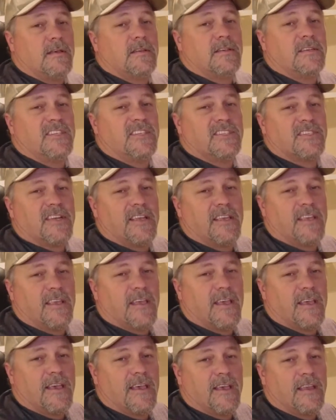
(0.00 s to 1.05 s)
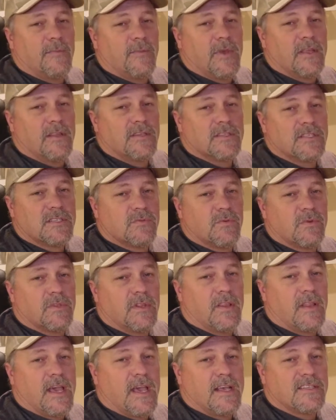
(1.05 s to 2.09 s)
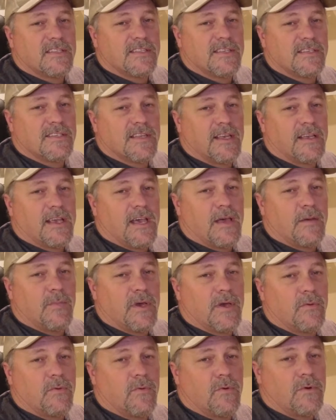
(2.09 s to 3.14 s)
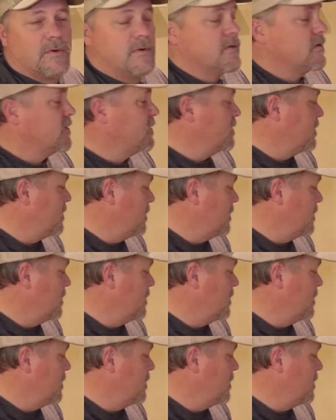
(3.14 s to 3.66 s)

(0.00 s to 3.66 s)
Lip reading: shaky head, man. This is one of the last things I got in my order.